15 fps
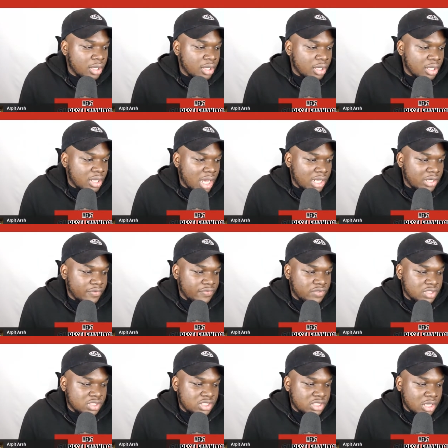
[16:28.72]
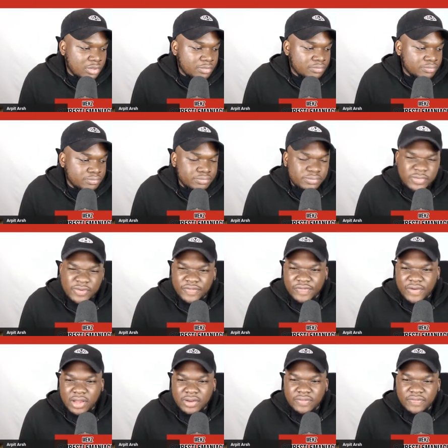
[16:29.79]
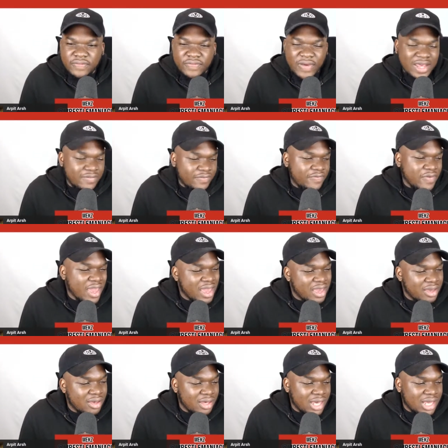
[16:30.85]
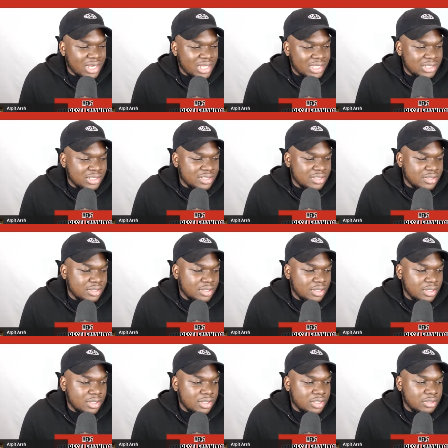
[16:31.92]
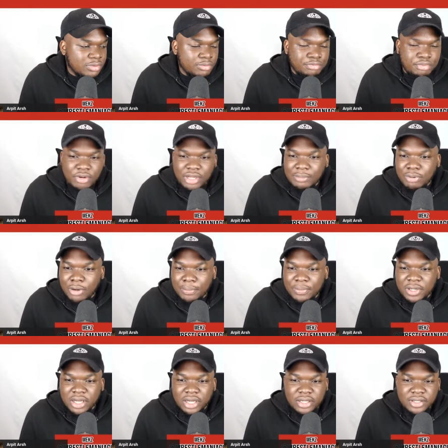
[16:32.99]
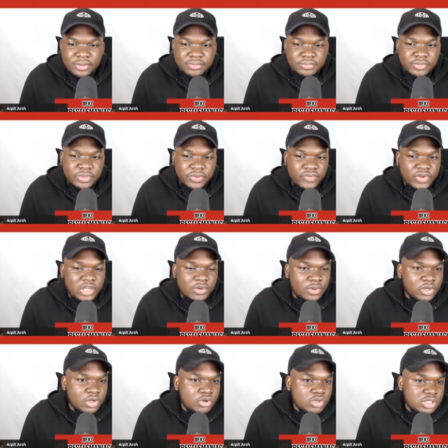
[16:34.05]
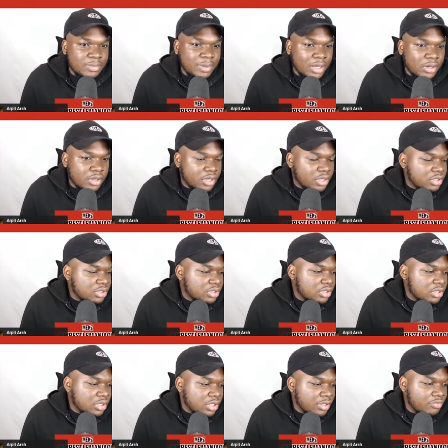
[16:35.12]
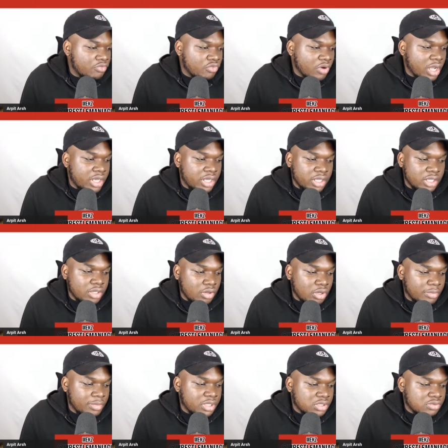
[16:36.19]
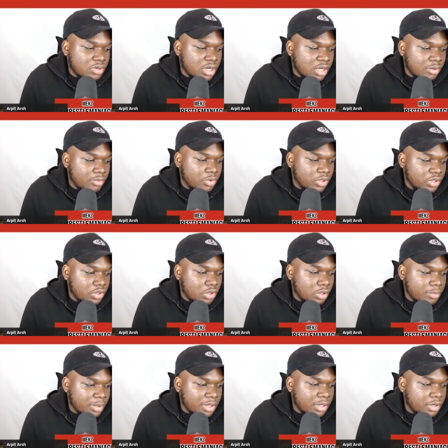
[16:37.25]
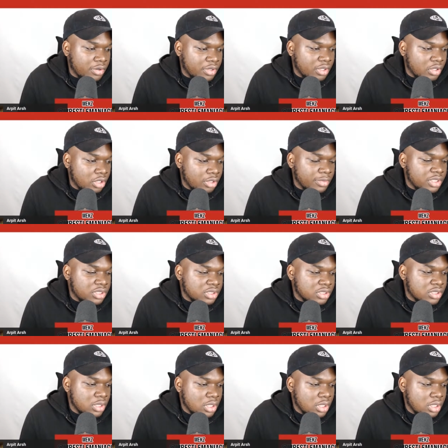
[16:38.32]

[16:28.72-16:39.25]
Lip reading: kind of to some fanfare at least. Pretty popular. If anyone knows about her, write it in the comments. Write what you know about her in the comments.